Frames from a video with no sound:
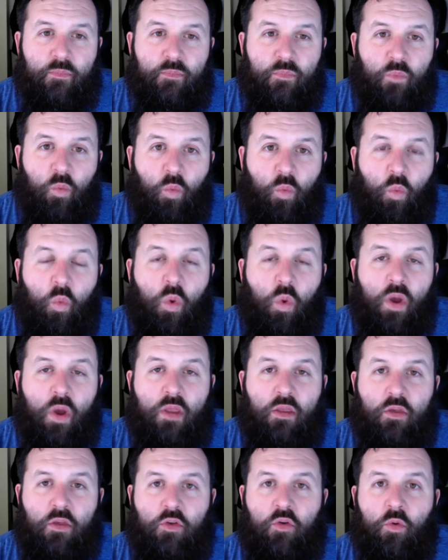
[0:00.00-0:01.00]

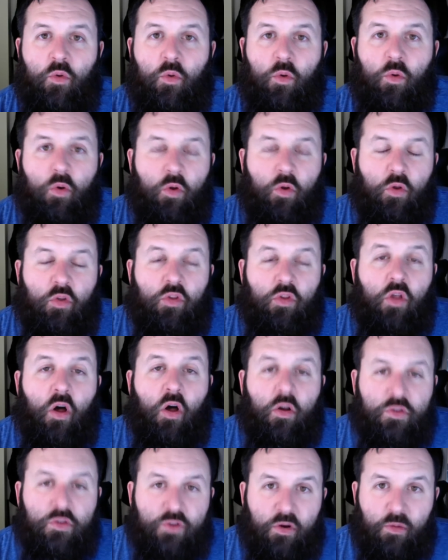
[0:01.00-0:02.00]
what your
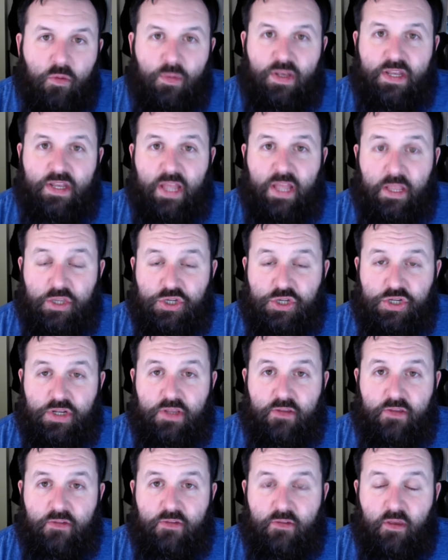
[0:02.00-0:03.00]
long-term intention
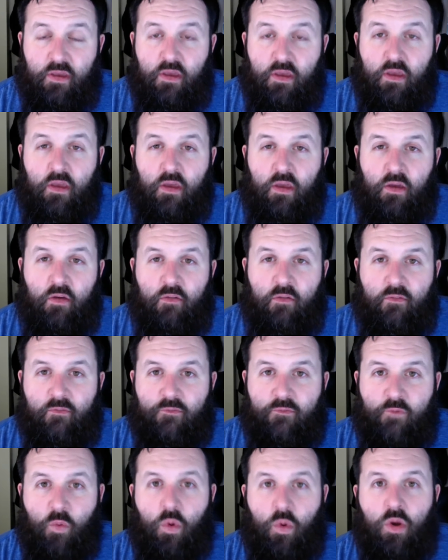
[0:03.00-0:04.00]
is
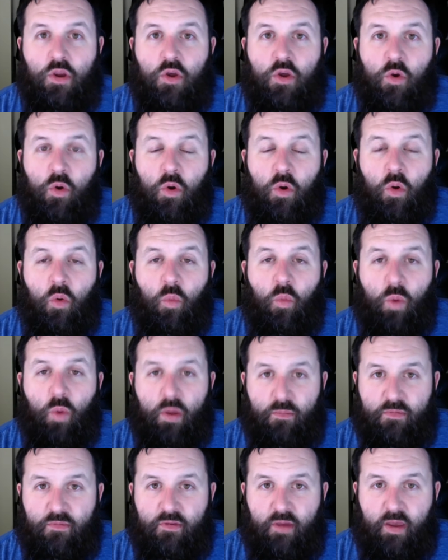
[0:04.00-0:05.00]
for your
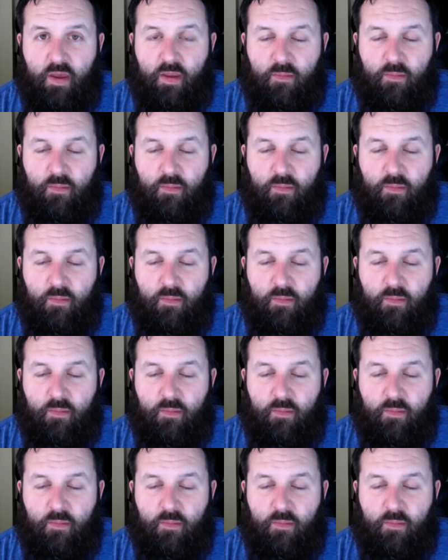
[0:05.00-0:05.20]
website.